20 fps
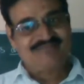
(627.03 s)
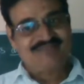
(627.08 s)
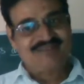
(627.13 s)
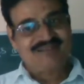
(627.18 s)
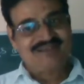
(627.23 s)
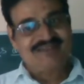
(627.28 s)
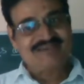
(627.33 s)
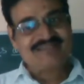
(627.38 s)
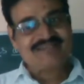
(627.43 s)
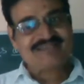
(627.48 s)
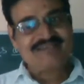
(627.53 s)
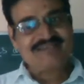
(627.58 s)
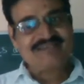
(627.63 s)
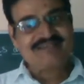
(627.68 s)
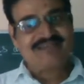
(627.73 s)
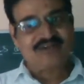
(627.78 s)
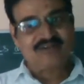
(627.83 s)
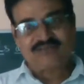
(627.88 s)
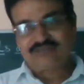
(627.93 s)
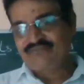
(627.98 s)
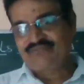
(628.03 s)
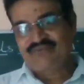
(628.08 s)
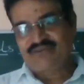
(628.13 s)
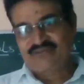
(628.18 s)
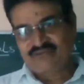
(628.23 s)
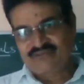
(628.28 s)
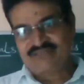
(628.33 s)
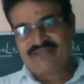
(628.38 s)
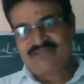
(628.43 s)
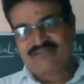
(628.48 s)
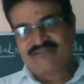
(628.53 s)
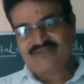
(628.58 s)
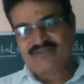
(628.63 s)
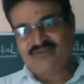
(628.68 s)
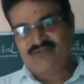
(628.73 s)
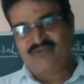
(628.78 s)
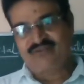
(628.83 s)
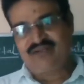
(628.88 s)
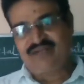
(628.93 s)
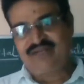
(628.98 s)
Understand now the Fergusons
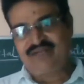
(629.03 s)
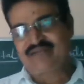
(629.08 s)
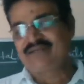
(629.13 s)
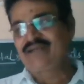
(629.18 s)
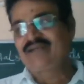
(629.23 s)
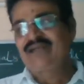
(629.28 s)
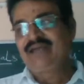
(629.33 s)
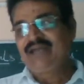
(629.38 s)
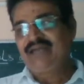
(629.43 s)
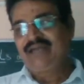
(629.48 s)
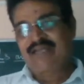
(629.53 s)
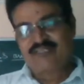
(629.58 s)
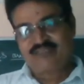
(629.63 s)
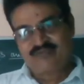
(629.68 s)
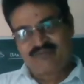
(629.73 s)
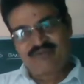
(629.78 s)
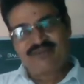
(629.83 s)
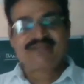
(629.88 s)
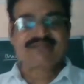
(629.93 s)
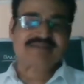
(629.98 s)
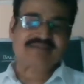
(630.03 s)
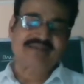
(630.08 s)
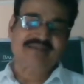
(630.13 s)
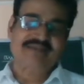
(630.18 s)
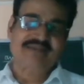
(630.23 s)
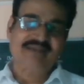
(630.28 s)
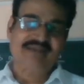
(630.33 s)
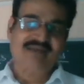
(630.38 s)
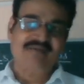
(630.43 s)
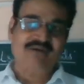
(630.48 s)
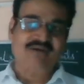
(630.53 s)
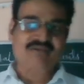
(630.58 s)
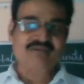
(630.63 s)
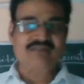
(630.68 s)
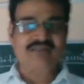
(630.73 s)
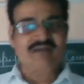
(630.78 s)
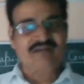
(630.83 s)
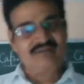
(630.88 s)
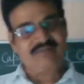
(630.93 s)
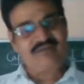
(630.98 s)
who had expressed about
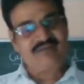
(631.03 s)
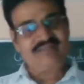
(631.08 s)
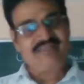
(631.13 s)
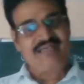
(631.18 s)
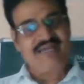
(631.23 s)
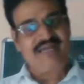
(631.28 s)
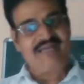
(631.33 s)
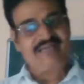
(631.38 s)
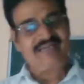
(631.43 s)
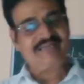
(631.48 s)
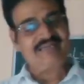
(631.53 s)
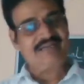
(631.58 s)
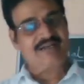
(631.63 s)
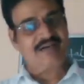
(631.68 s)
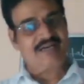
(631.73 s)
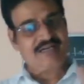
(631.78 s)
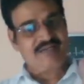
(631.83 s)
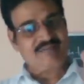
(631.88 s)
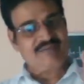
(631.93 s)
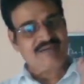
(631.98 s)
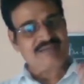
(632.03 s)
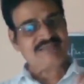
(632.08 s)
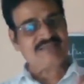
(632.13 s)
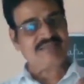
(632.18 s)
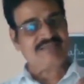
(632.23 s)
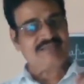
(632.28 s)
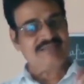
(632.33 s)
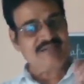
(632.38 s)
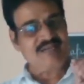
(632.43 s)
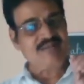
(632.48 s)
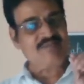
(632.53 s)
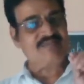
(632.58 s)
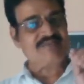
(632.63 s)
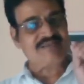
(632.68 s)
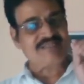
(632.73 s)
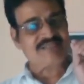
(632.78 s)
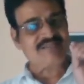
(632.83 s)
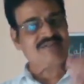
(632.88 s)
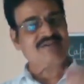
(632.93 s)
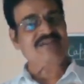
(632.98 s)
the Akbar that Akbar's real
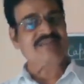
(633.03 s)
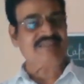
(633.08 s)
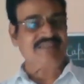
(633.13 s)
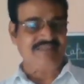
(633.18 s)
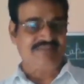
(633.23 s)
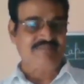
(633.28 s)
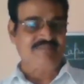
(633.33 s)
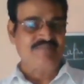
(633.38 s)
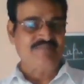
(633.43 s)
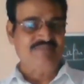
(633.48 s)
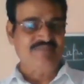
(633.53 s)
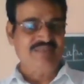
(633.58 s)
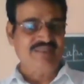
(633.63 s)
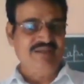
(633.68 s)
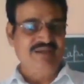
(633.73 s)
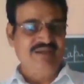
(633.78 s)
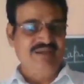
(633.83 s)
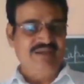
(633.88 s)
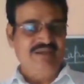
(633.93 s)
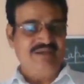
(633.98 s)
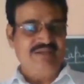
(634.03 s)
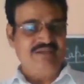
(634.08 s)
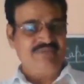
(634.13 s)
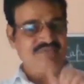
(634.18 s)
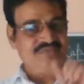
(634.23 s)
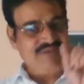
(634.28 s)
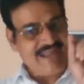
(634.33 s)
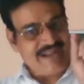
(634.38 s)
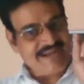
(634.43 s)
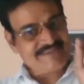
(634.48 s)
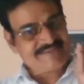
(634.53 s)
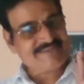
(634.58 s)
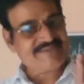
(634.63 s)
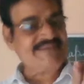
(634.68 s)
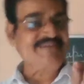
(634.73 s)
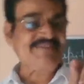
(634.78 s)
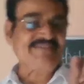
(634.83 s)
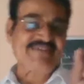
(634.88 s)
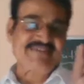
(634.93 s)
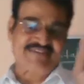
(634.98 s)
personality reflects
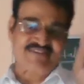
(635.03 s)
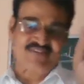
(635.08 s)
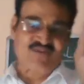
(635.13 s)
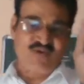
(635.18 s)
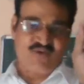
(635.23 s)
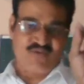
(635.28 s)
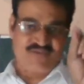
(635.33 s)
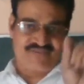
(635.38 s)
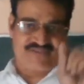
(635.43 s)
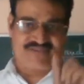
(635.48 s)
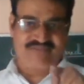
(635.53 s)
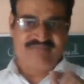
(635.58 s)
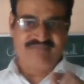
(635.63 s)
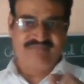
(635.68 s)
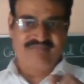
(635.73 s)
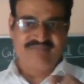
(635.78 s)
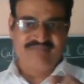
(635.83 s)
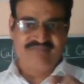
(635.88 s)
in the stones.